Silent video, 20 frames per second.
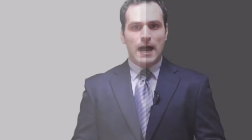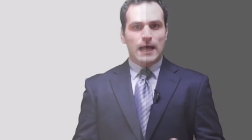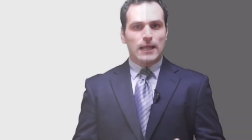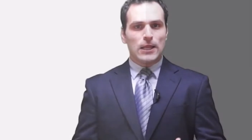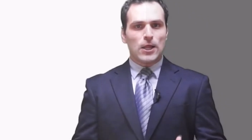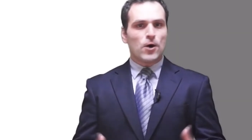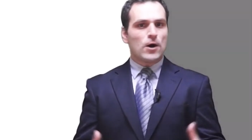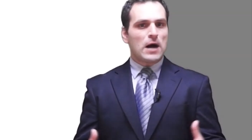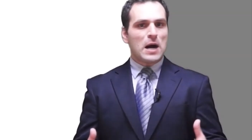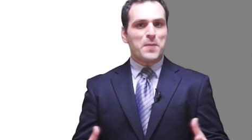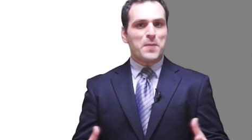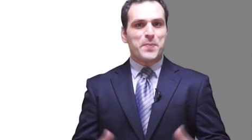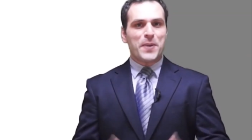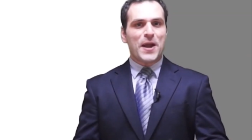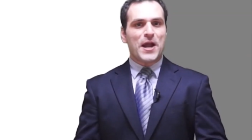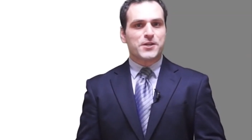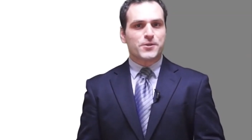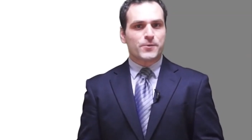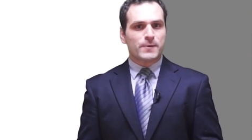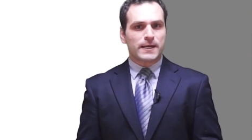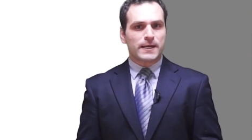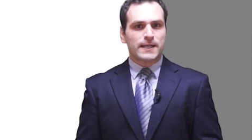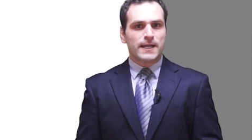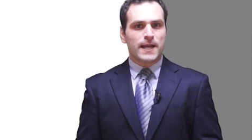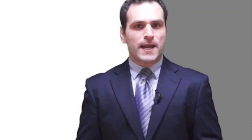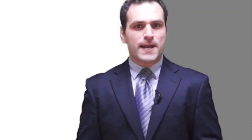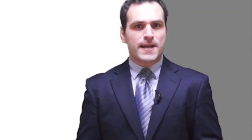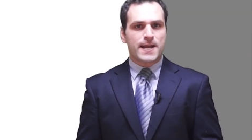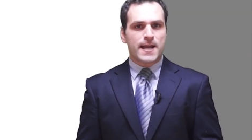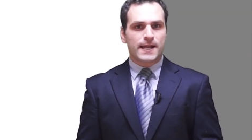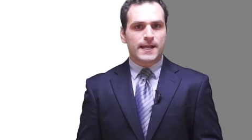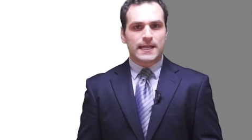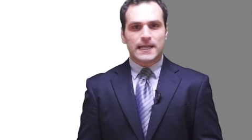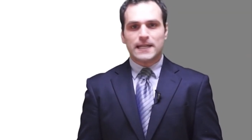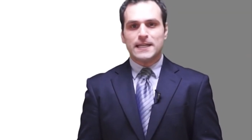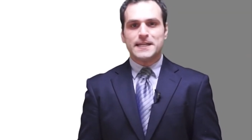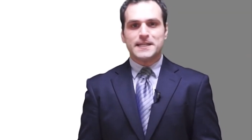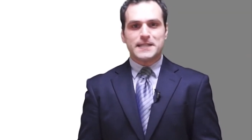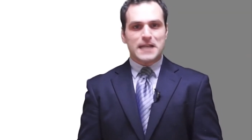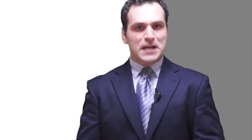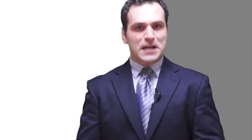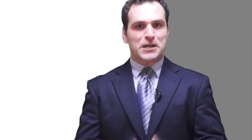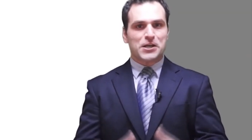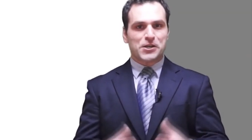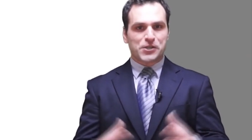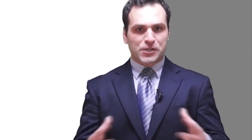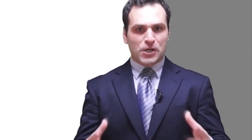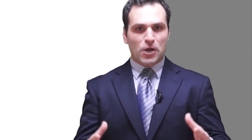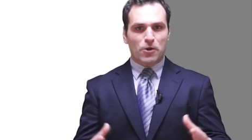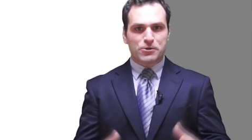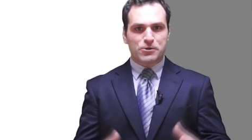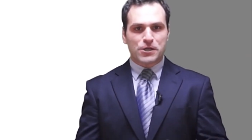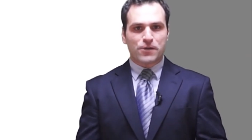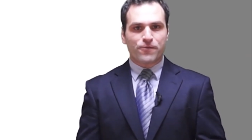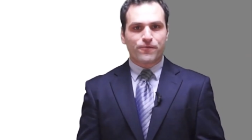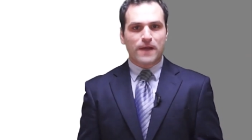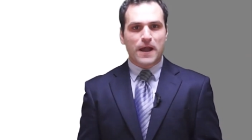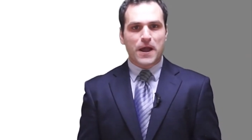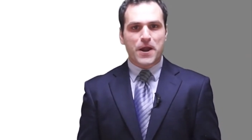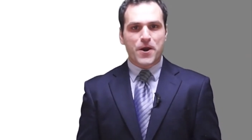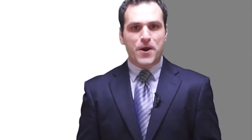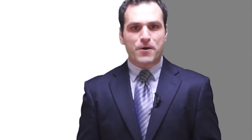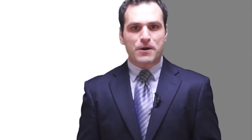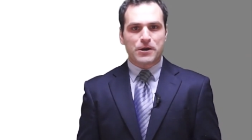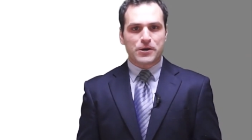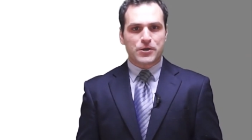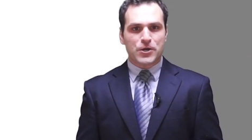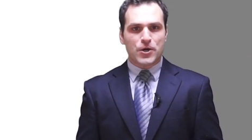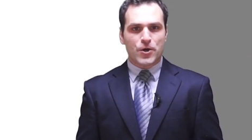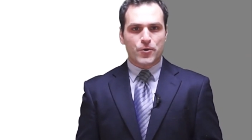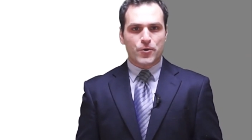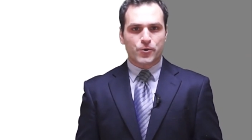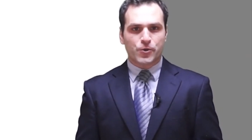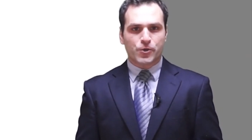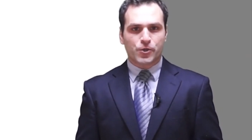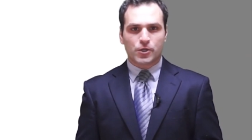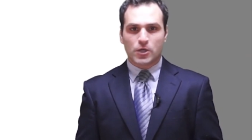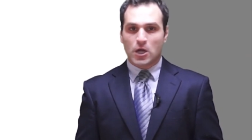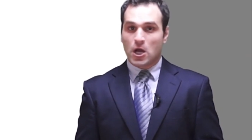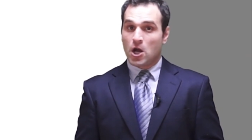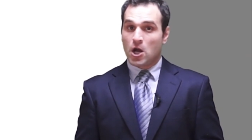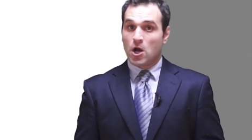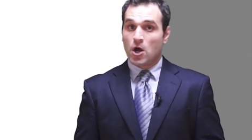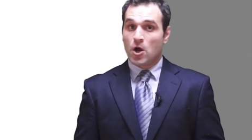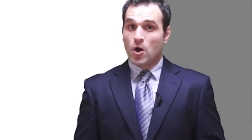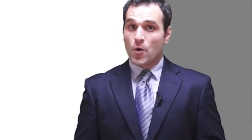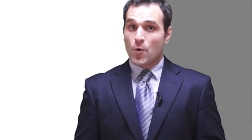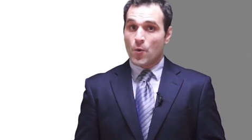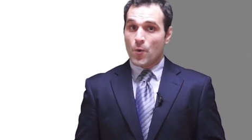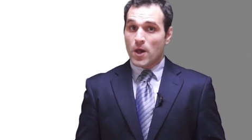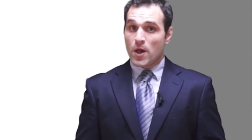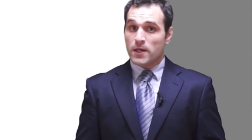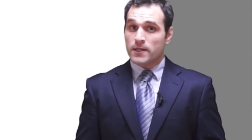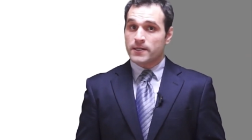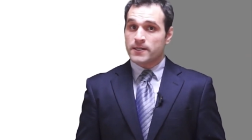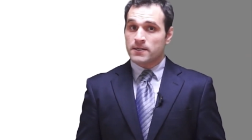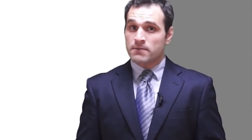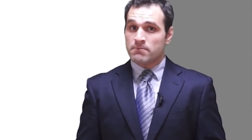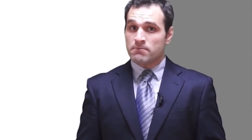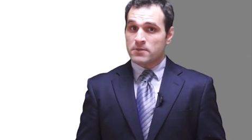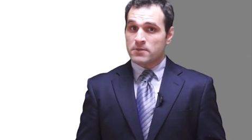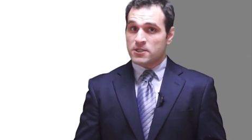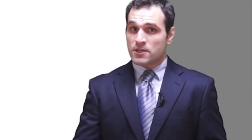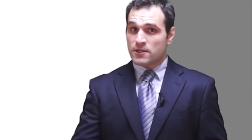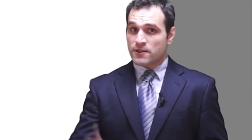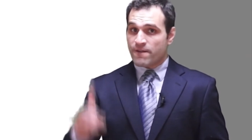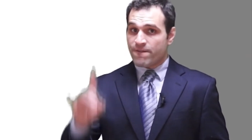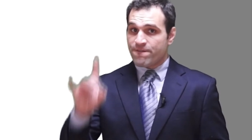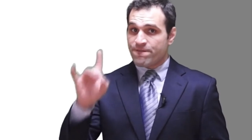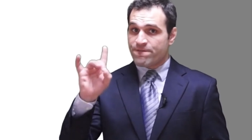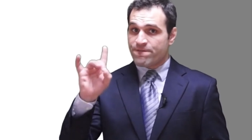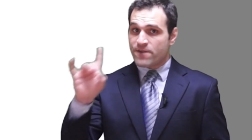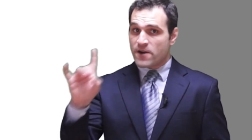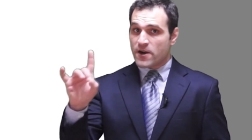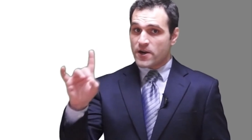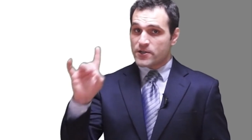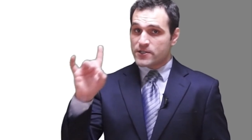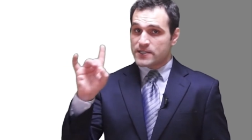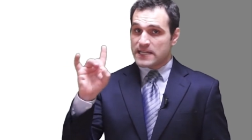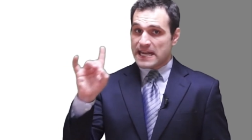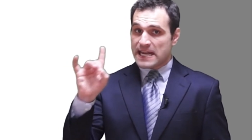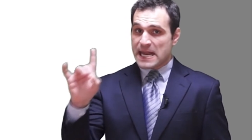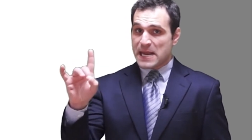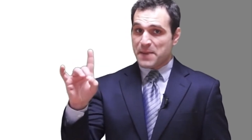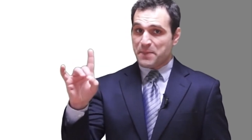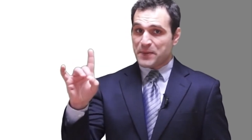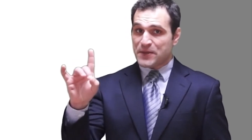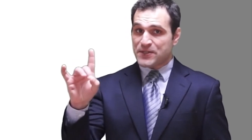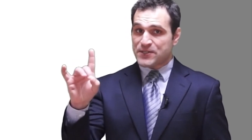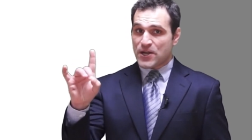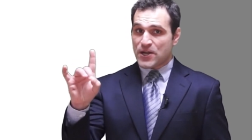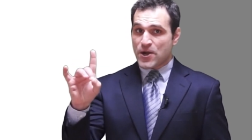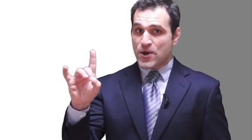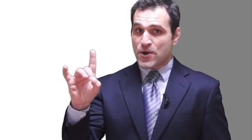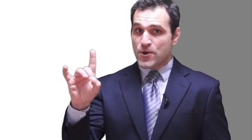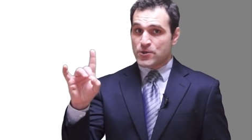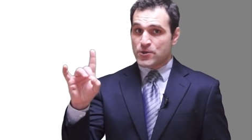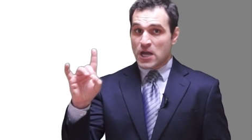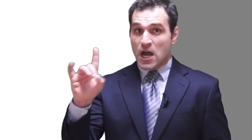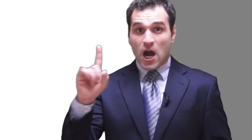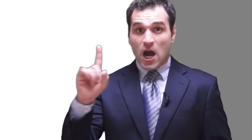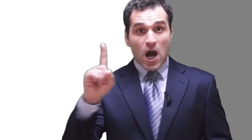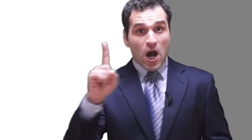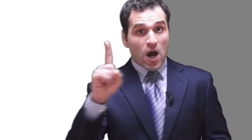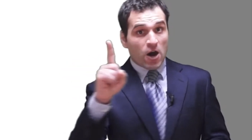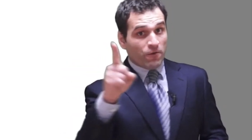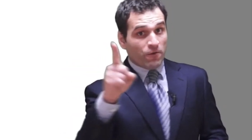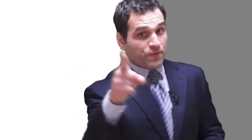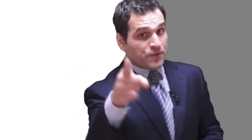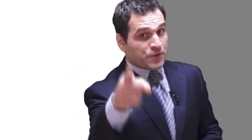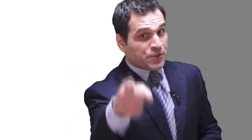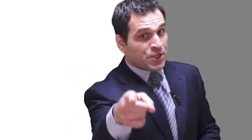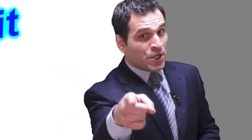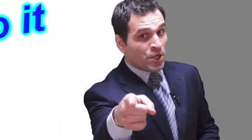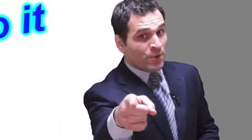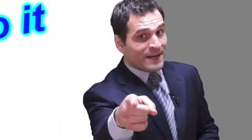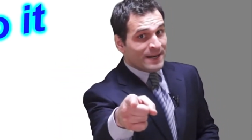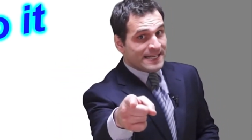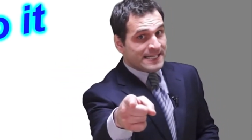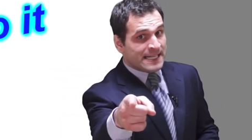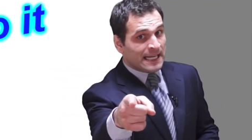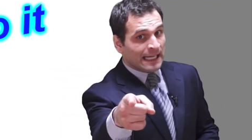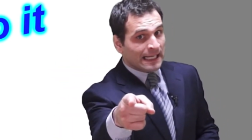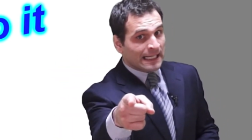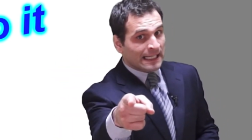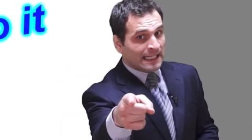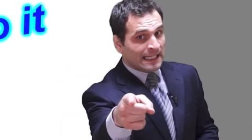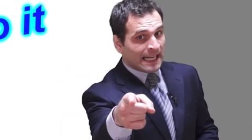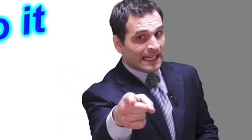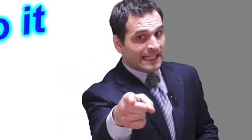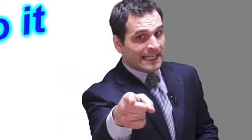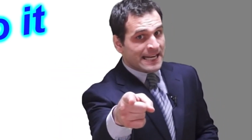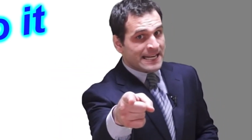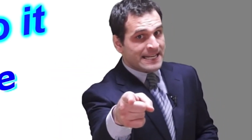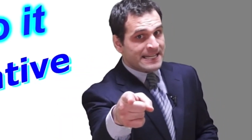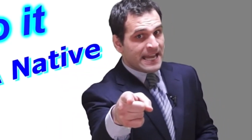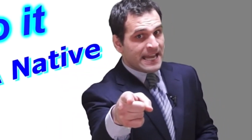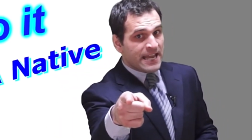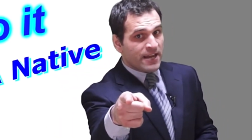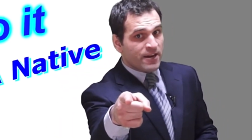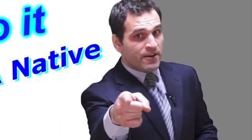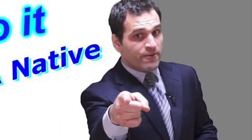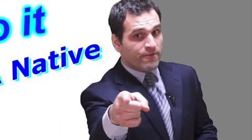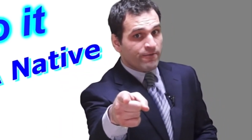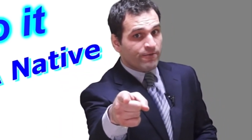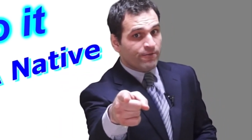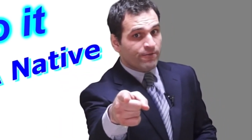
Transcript: Hello, I'm Patrick Hayek, Elite English Coaching founder and coach. Welcome to the first episode of Do It Like a Native.